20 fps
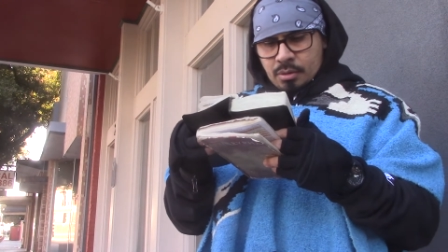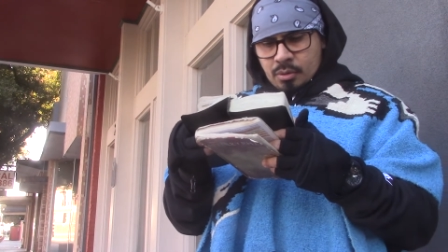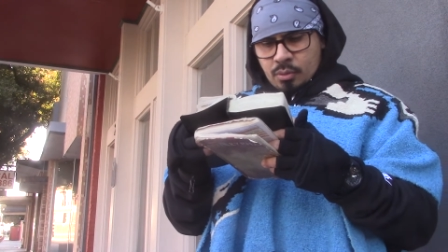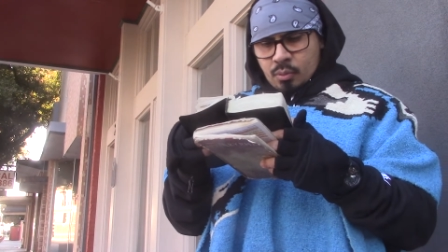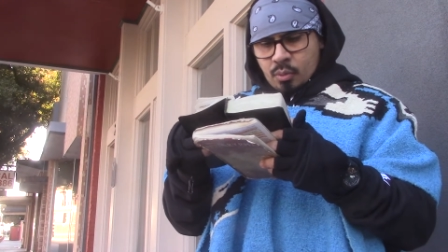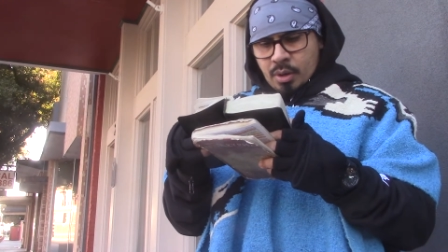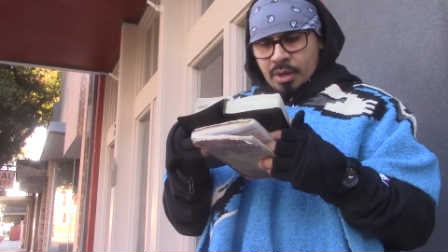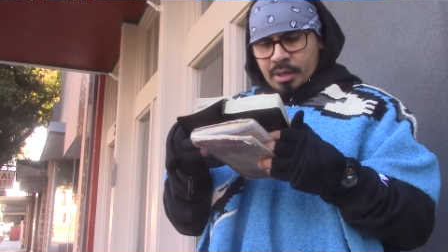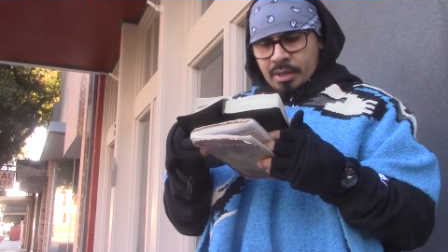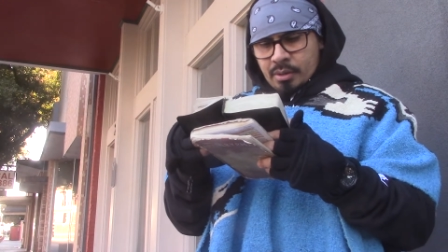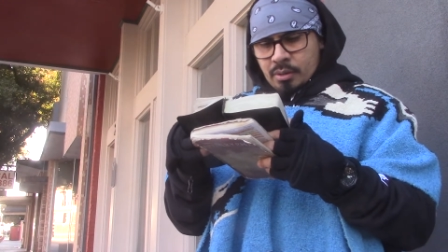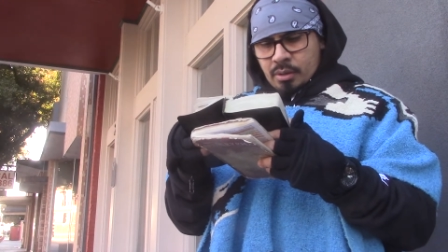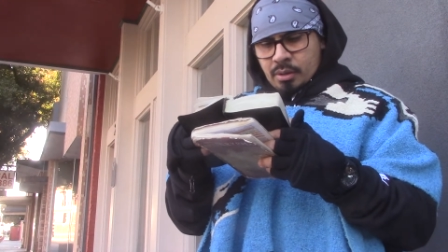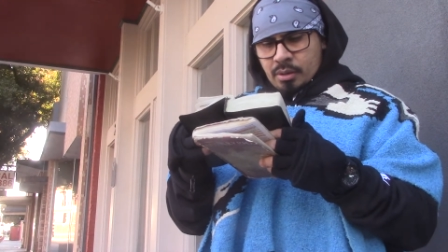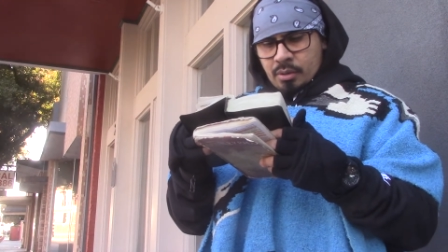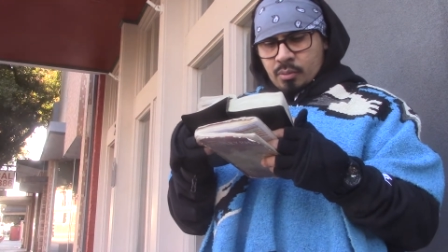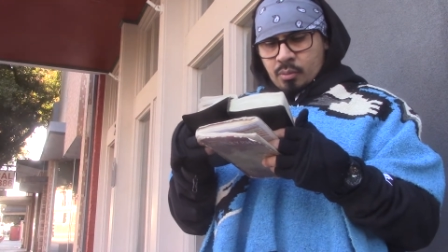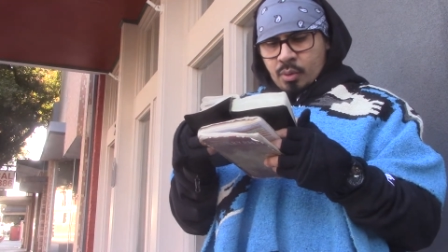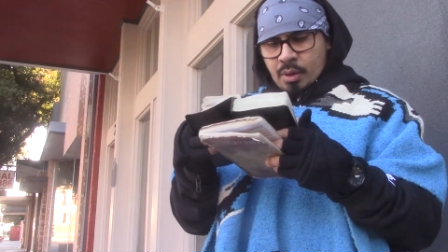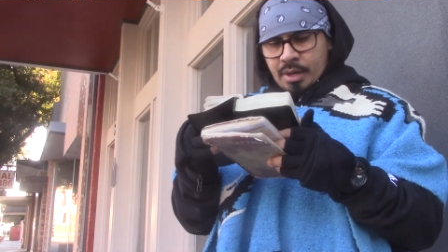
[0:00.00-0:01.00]
What is,
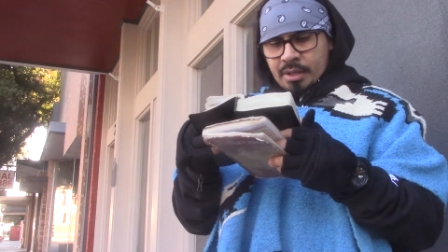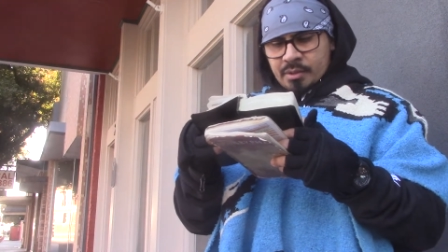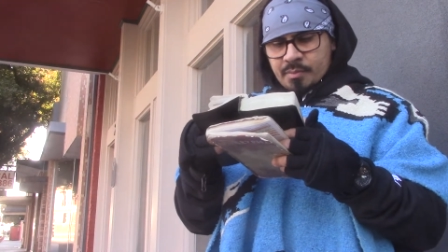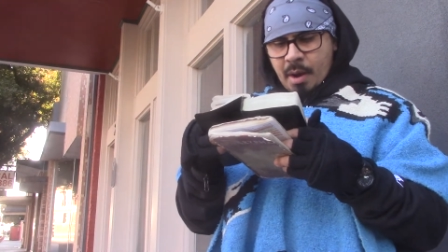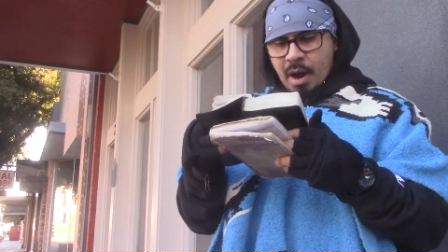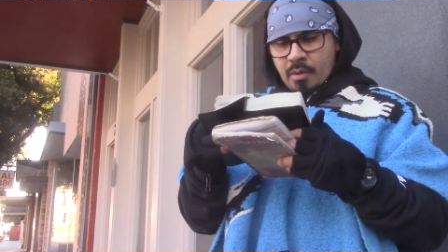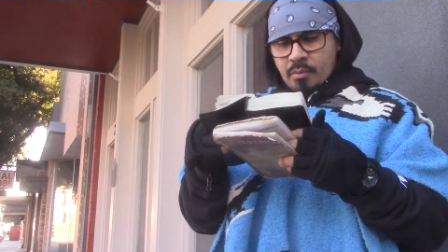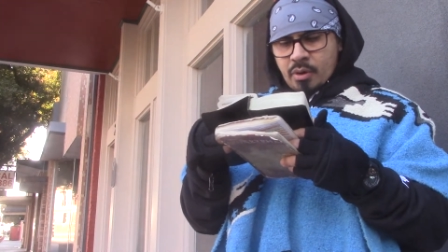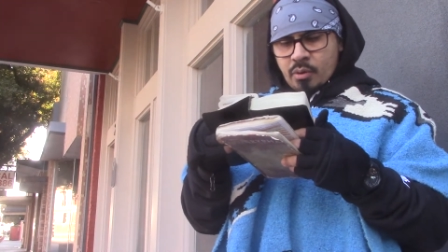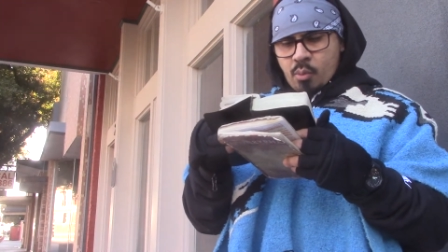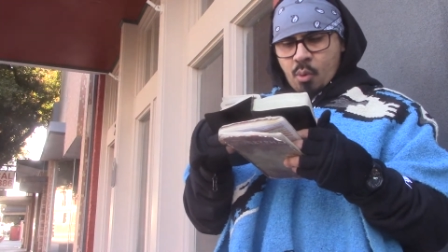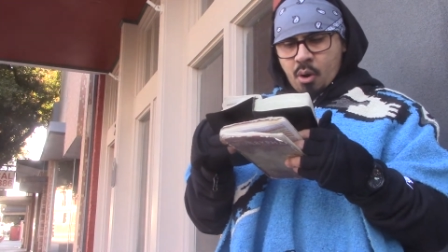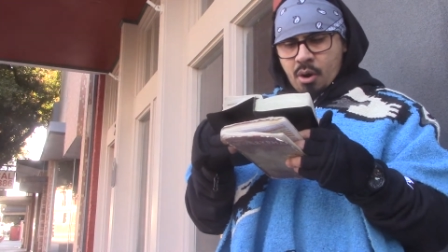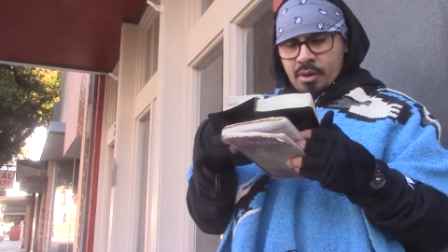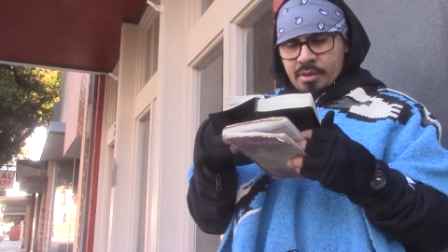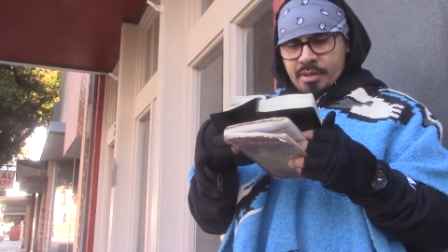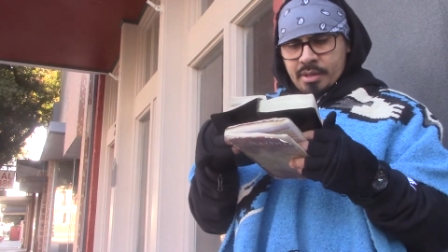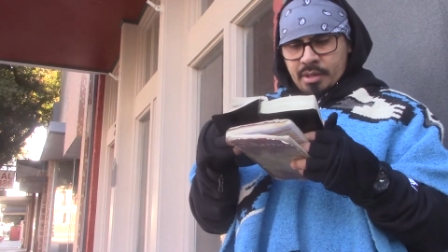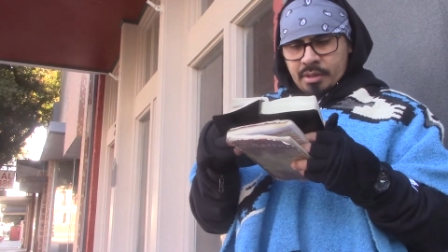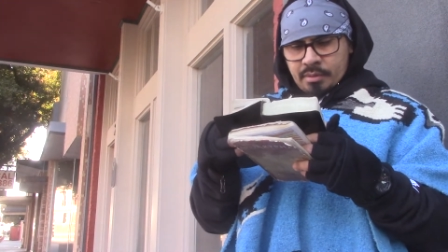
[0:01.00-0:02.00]
what is my
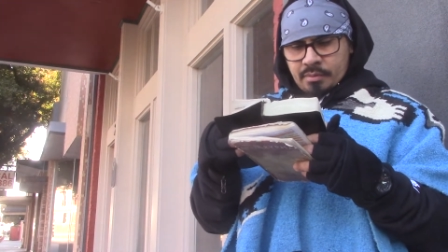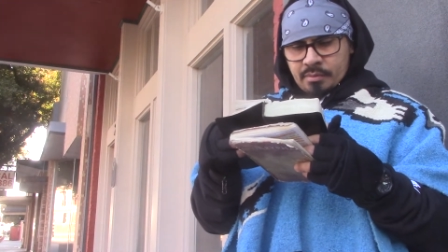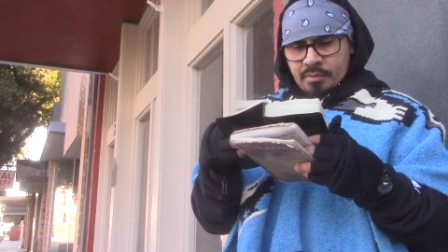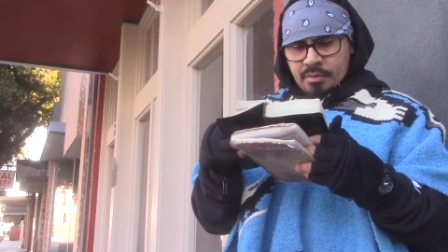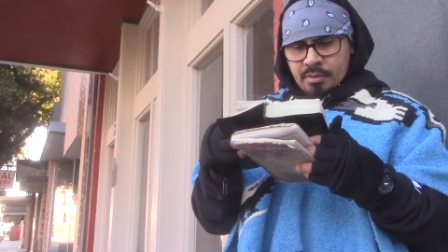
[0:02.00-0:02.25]
reward then?